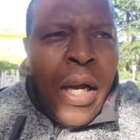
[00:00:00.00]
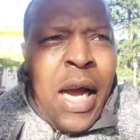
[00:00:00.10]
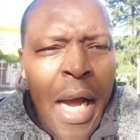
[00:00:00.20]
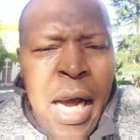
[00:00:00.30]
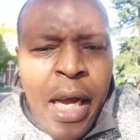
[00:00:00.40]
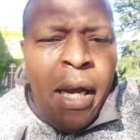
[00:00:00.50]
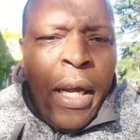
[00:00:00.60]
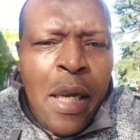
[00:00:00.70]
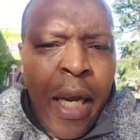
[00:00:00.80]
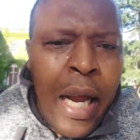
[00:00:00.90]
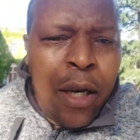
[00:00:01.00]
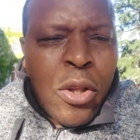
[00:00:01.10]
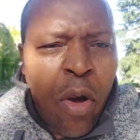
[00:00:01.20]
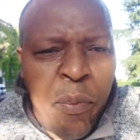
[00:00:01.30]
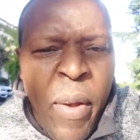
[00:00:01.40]
a
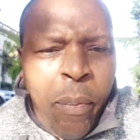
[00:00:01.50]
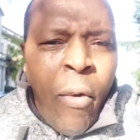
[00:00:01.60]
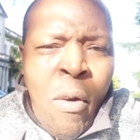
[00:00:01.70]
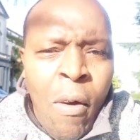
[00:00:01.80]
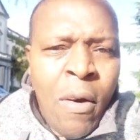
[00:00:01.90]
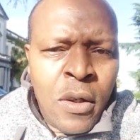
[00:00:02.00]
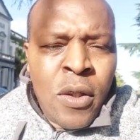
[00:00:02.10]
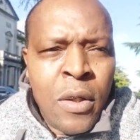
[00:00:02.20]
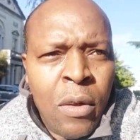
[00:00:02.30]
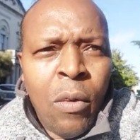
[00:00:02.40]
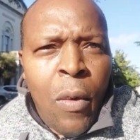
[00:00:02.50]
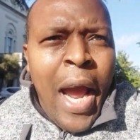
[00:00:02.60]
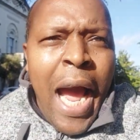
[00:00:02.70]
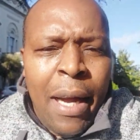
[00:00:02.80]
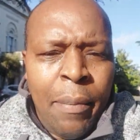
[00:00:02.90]
lot of people
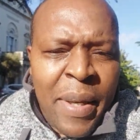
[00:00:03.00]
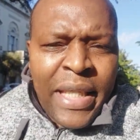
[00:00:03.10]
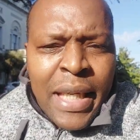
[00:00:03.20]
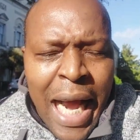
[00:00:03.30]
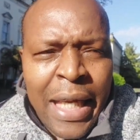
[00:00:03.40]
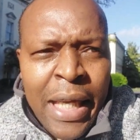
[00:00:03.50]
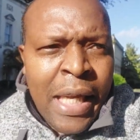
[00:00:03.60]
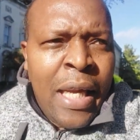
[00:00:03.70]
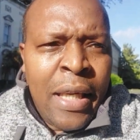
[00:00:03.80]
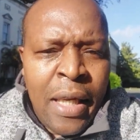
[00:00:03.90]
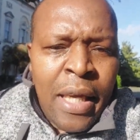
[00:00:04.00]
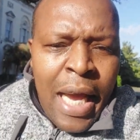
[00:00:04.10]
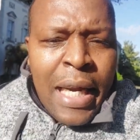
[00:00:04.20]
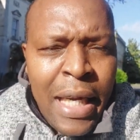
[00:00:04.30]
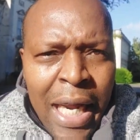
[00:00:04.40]
were basically
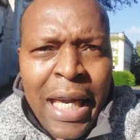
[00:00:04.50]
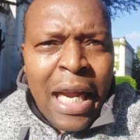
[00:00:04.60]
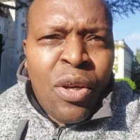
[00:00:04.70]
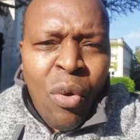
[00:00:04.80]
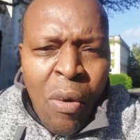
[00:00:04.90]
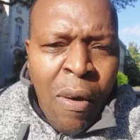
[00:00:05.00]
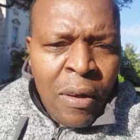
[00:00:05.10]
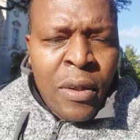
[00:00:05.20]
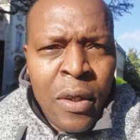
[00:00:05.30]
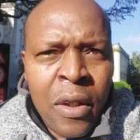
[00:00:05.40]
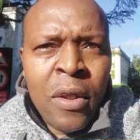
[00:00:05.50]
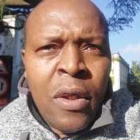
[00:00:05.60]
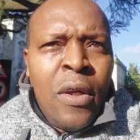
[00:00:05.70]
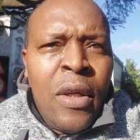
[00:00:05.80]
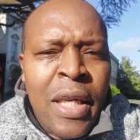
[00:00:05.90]
Enili Hanando,
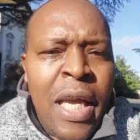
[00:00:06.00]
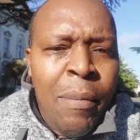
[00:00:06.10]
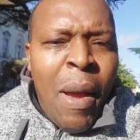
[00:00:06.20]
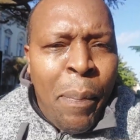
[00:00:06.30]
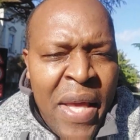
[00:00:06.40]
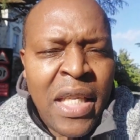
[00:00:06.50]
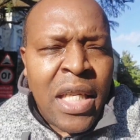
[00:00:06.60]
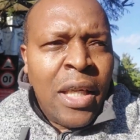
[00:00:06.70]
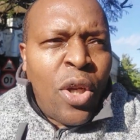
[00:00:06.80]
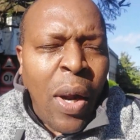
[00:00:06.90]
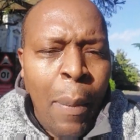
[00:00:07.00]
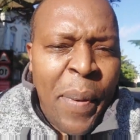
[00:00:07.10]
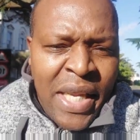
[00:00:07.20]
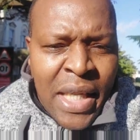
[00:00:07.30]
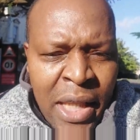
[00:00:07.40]
Nime pit, soccer
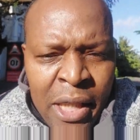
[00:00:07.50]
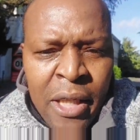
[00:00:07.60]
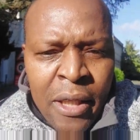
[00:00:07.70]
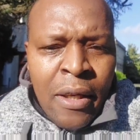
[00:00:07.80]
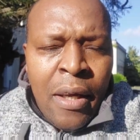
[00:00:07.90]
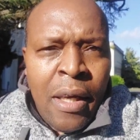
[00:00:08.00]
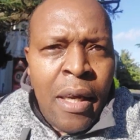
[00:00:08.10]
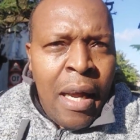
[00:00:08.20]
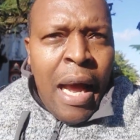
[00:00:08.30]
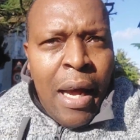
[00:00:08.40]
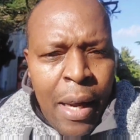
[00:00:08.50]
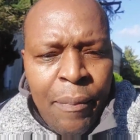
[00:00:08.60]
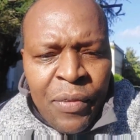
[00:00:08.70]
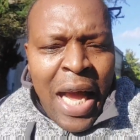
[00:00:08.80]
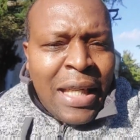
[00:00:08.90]
pit.
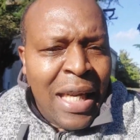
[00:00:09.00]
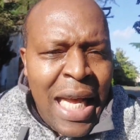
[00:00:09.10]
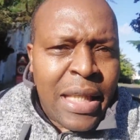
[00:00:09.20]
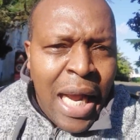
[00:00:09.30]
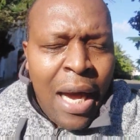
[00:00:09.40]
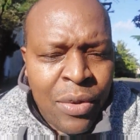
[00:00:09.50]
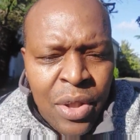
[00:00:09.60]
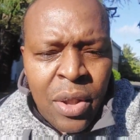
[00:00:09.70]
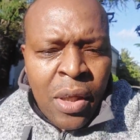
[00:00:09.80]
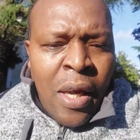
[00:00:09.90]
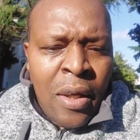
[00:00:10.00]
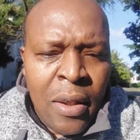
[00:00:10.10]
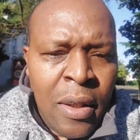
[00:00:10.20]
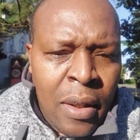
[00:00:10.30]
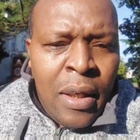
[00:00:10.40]
At the last count,
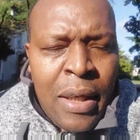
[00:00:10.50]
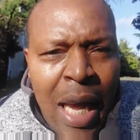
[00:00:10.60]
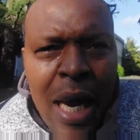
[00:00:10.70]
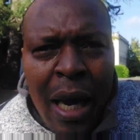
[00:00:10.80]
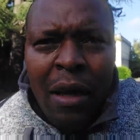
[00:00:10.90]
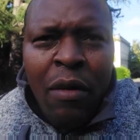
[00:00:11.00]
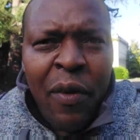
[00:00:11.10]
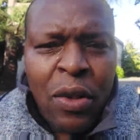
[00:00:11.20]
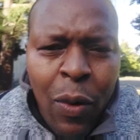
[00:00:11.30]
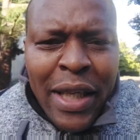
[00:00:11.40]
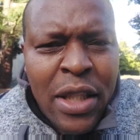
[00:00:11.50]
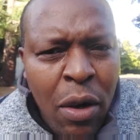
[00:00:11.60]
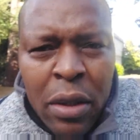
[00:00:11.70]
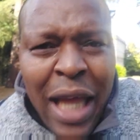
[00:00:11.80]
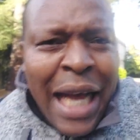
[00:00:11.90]
there are over 20
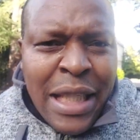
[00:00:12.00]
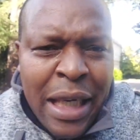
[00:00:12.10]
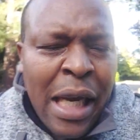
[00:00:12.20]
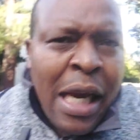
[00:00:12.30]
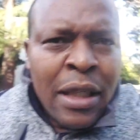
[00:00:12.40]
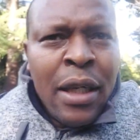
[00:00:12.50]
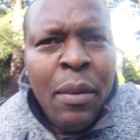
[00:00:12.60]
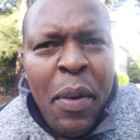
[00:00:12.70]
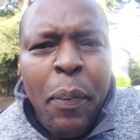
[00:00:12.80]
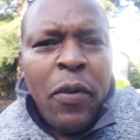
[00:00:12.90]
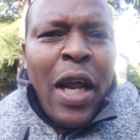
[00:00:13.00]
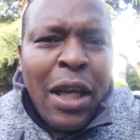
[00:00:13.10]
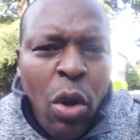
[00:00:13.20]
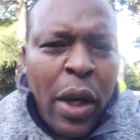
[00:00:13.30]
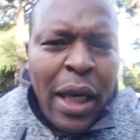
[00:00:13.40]
or 30 people they are
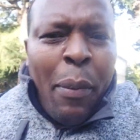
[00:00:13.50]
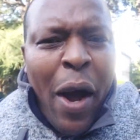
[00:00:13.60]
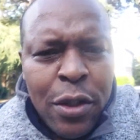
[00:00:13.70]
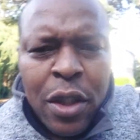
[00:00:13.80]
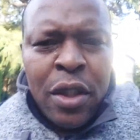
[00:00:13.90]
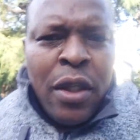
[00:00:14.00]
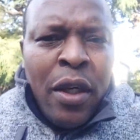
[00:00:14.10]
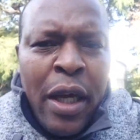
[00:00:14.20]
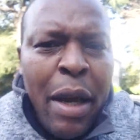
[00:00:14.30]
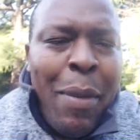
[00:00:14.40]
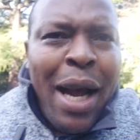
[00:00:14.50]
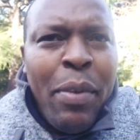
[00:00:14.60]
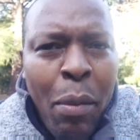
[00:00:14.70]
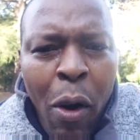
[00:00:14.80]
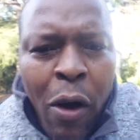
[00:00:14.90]
talking about. It might
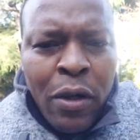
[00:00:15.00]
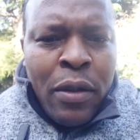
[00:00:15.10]
be more